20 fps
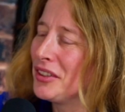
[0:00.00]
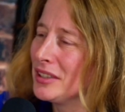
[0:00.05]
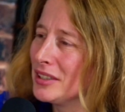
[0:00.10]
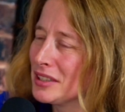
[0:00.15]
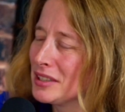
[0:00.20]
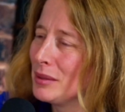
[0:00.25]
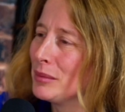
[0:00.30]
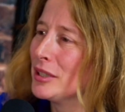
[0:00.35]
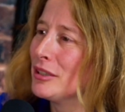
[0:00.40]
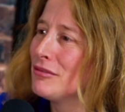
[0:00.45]
think
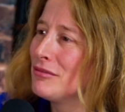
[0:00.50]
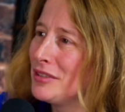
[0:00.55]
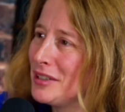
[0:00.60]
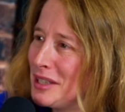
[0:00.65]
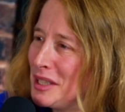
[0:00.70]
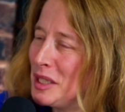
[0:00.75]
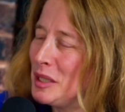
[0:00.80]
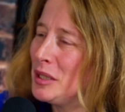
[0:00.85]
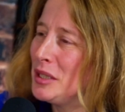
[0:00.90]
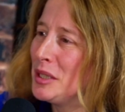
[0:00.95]
there's something
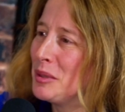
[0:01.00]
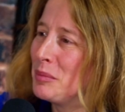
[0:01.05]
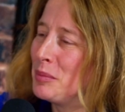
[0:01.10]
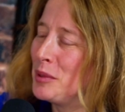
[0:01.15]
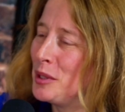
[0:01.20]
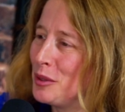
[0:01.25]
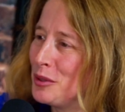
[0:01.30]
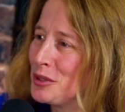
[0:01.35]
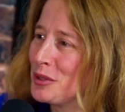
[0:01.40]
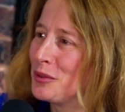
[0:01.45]
really
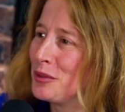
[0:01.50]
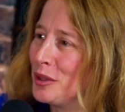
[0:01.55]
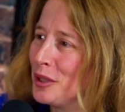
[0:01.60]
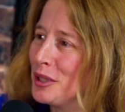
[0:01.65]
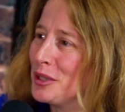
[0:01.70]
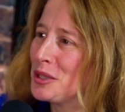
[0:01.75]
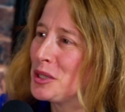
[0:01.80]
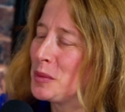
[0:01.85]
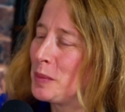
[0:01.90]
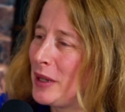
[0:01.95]
beautiful
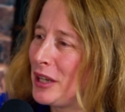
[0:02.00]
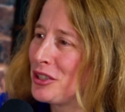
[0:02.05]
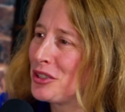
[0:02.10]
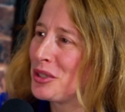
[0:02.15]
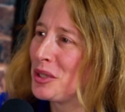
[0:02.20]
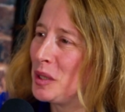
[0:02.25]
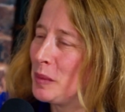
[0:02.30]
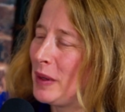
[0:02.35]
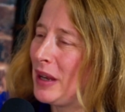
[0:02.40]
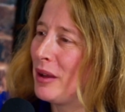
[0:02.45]
and
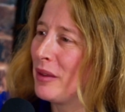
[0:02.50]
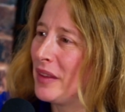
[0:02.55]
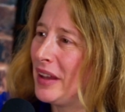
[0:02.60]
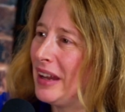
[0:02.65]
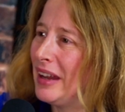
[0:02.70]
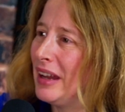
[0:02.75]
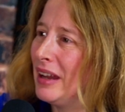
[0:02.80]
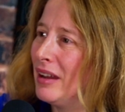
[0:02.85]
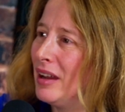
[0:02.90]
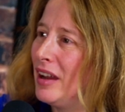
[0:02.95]
special about
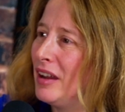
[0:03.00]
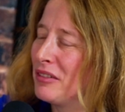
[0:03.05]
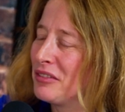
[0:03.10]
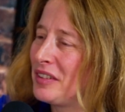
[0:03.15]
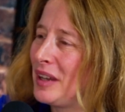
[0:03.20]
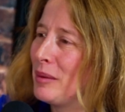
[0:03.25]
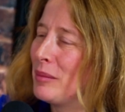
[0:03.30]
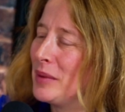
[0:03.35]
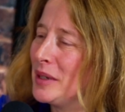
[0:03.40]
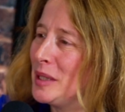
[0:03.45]
that, a
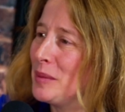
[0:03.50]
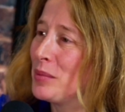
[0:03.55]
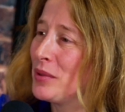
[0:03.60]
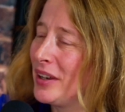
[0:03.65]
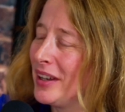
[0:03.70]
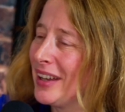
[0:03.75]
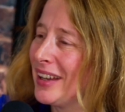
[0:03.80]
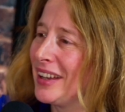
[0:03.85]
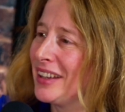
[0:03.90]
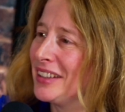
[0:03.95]
family
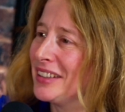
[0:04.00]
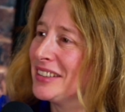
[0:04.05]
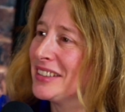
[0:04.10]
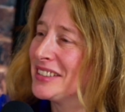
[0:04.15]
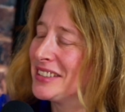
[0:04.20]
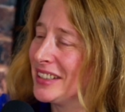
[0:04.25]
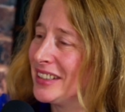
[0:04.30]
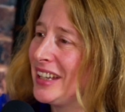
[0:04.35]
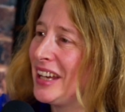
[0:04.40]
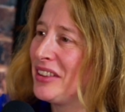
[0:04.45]
praying
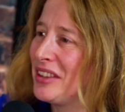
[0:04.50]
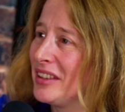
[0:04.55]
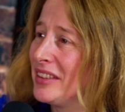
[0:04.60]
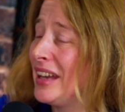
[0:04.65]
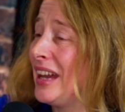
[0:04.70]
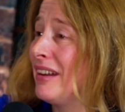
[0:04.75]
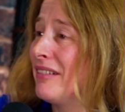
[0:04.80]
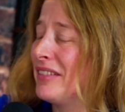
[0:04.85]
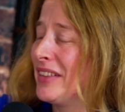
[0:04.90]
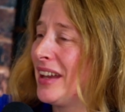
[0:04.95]
together
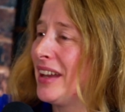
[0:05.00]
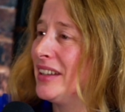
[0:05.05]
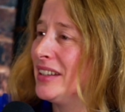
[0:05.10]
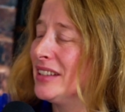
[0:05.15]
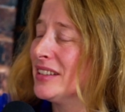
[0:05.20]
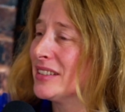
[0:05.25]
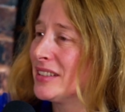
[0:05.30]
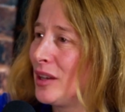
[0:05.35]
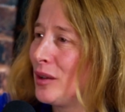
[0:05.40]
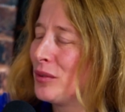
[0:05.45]
there, and that in
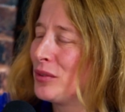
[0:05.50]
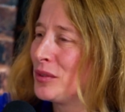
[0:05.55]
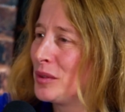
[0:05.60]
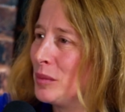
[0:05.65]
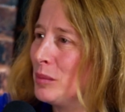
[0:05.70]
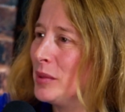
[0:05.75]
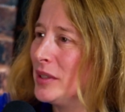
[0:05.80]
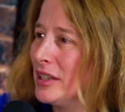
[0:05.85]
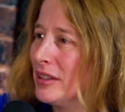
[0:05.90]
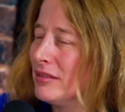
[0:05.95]
itself
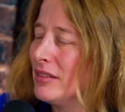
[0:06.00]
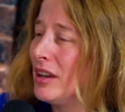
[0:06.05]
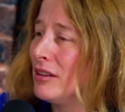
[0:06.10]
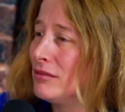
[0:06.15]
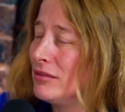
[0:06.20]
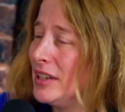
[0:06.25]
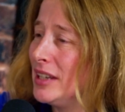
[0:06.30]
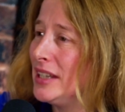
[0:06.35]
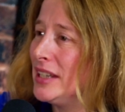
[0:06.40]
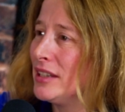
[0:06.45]
can be a
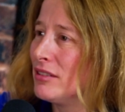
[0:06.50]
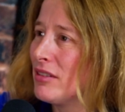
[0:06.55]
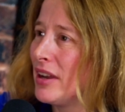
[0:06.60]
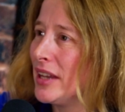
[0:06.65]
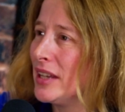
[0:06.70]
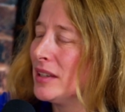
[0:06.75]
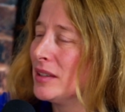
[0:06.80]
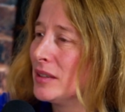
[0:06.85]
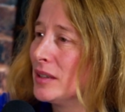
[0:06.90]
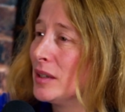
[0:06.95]
really
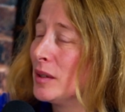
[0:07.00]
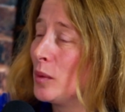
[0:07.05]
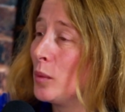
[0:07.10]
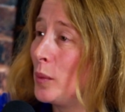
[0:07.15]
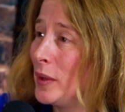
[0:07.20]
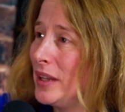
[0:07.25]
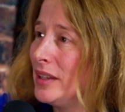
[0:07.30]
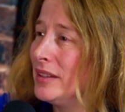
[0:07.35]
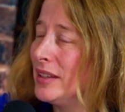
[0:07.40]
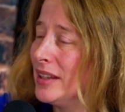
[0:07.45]
great
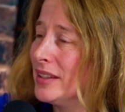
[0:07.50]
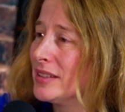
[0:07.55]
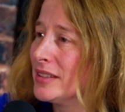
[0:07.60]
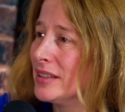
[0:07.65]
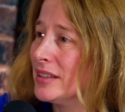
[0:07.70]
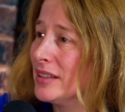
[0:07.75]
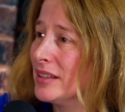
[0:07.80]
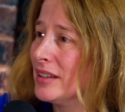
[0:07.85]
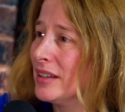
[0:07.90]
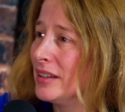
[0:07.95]
witness
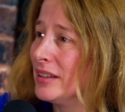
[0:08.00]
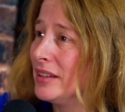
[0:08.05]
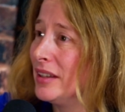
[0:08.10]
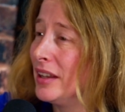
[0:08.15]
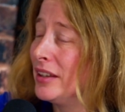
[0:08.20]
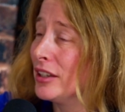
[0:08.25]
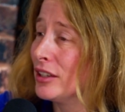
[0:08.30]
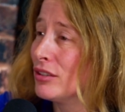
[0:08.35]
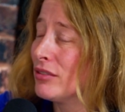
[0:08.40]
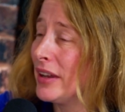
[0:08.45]
and
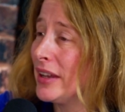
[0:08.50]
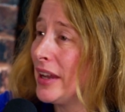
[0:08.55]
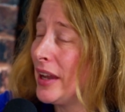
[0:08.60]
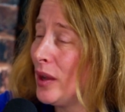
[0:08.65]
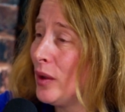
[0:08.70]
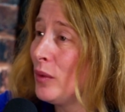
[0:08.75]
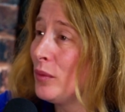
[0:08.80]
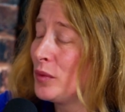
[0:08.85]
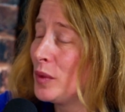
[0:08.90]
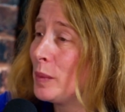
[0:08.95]
a great
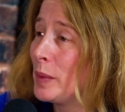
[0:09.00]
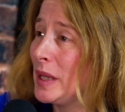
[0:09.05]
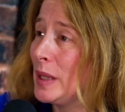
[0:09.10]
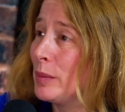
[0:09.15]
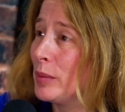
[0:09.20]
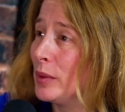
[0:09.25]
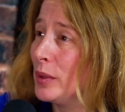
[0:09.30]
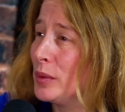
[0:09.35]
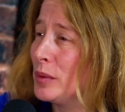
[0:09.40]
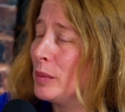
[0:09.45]
help for
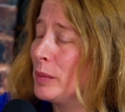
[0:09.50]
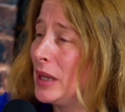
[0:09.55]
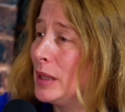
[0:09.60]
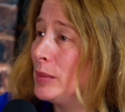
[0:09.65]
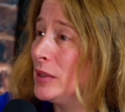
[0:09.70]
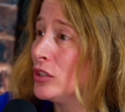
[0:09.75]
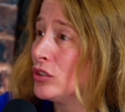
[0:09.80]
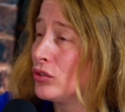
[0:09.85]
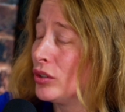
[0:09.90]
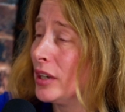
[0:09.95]
people who are
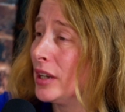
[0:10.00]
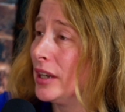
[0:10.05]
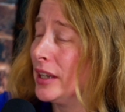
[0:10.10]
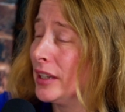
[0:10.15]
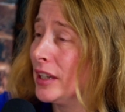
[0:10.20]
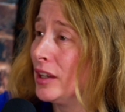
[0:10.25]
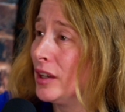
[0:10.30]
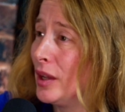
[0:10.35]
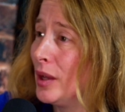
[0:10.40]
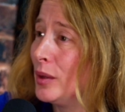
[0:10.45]
maybe
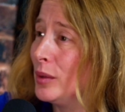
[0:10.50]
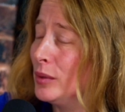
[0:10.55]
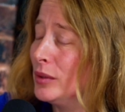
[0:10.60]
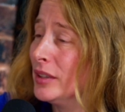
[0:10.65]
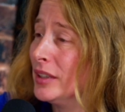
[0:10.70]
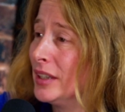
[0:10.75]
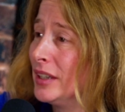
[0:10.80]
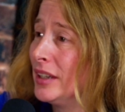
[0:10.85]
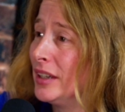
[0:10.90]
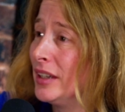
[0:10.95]
struggling alone,
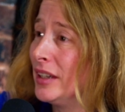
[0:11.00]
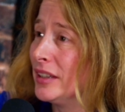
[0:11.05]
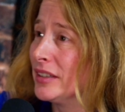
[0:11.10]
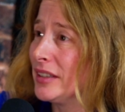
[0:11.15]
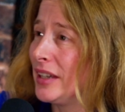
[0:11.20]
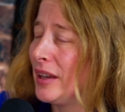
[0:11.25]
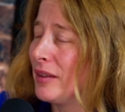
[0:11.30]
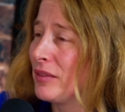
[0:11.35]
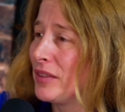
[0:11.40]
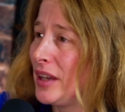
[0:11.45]

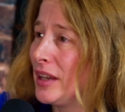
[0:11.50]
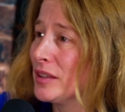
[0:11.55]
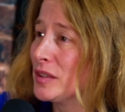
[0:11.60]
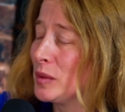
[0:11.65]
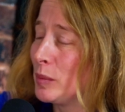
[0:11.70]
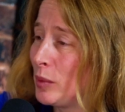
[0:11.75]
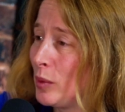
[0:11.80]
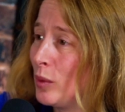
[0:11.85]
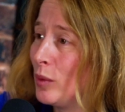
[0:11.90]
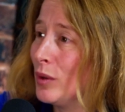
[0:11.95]
to have that
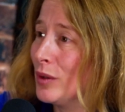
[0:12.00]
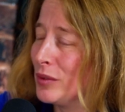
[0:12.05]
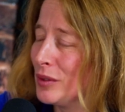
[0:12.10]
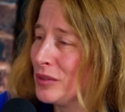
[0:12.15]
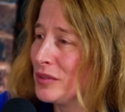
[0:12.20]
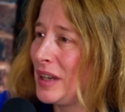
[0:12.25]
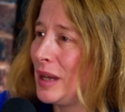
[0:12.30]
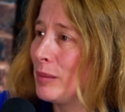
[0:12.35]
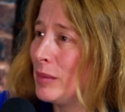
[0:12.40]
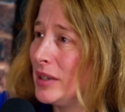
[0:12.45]
support of a
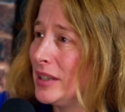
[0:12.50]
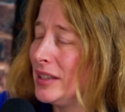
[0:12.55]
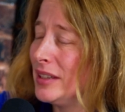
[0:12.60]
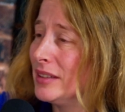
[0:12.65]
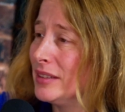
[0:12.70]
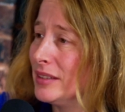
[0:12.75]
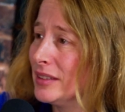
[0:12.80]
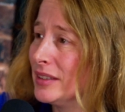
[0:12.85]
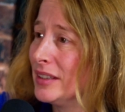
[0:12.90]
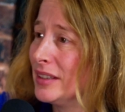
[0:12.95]
family
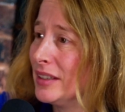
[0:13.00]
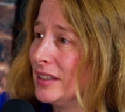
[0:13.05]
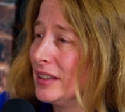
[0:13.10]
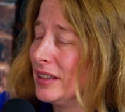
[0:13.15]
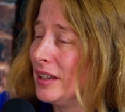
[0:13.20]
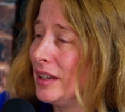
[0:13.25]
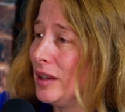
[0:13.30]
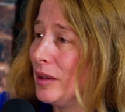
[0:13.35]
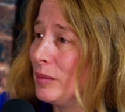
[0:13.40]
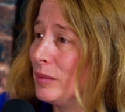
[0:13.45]
and
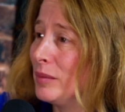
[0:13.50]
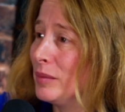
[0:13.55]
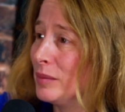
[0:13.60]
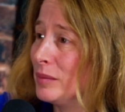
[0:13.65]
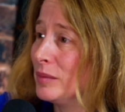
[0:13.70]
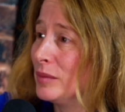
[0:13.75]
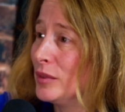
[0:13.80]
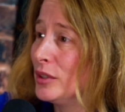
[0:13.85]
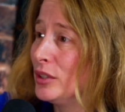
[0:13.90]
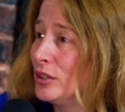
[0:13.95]

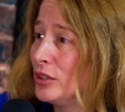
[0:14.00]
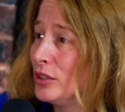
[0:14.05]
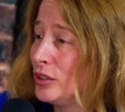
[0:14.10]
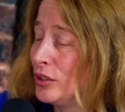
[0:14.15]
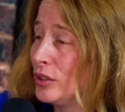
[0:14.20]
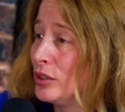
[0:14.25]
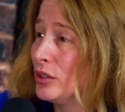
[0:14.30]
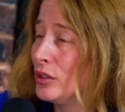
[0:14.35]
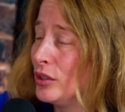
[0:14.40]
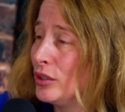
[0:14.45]

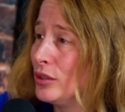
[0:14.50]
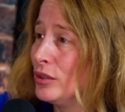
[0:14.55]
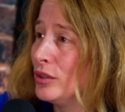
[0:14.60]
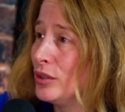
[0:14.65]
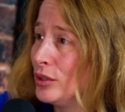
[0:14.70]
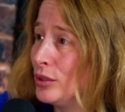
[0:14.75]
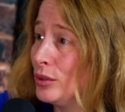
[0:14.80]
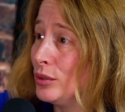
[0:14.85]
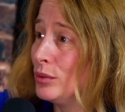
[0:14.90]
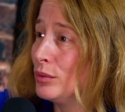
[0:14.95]

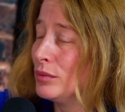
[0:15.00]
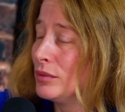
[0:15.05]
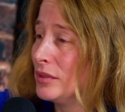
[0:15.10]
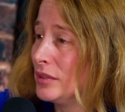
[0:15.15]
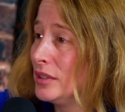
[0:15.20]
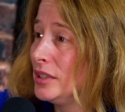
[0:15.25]
who